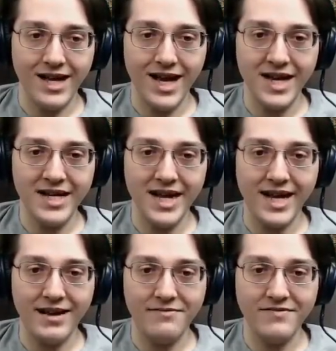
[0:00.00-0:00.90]
I
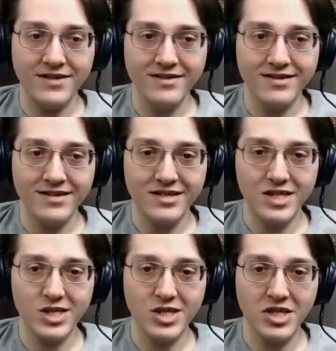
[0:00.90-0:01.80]
have
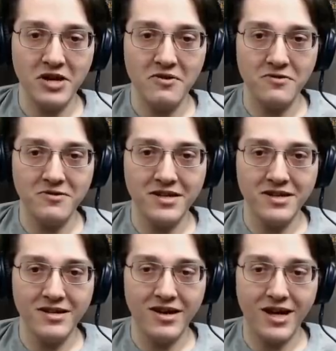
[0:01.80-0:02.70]
stone
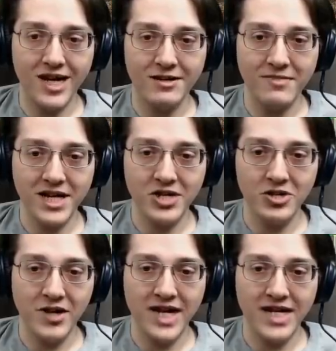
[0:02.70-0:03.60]
on my
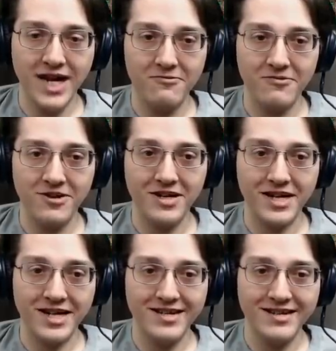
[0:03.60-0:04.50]
train
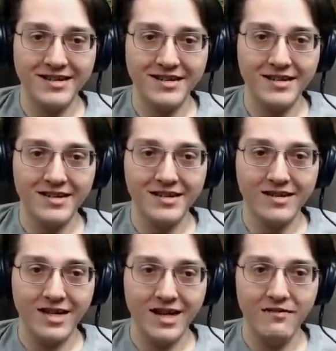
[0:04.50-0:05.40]
network
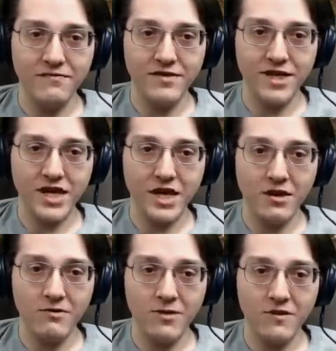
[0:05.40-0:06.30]
of, you
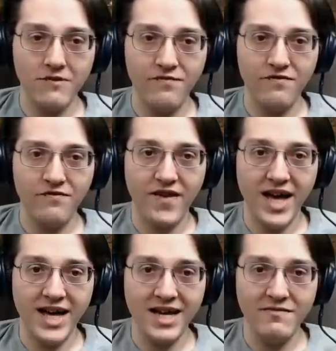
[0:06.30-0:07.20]
know,
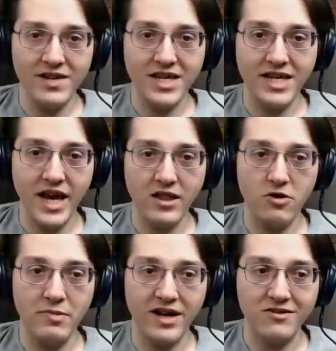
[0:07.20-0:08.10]
five
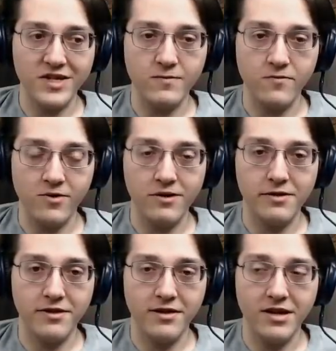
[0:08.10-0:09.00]
yellow belts
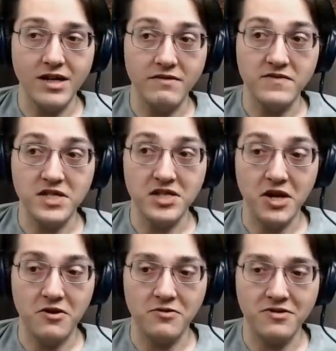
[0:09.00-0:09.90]
worth of
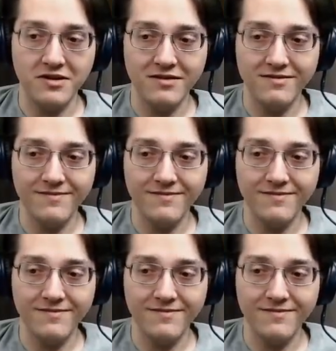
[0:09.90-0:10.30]
stone.